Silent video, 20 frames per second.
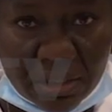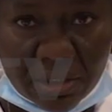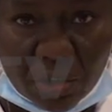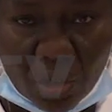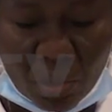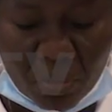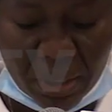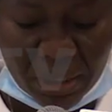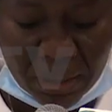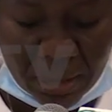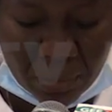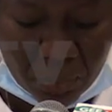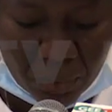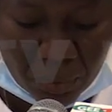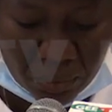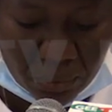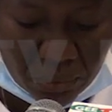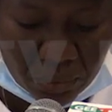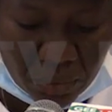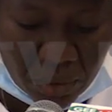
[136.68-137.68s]
is
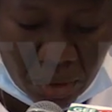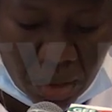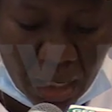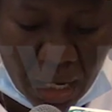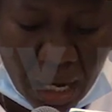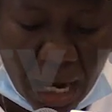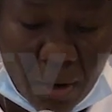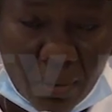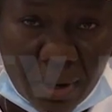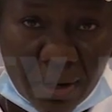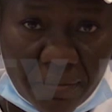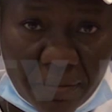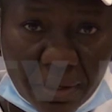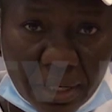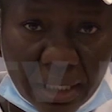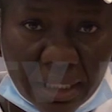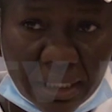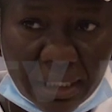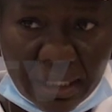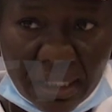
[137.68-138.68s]
commendable.
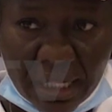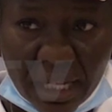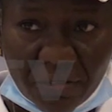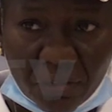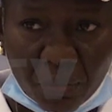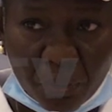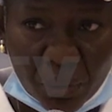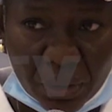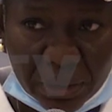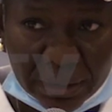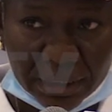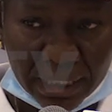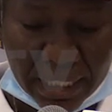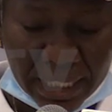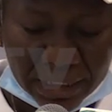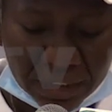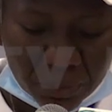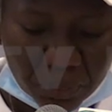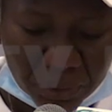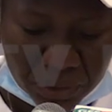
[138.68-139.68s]
However,
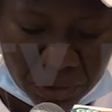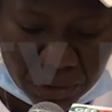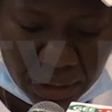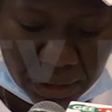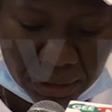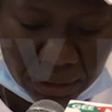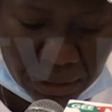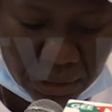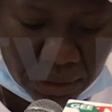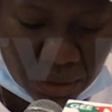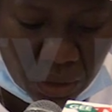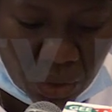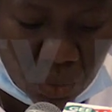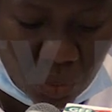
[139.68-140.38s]
11.8%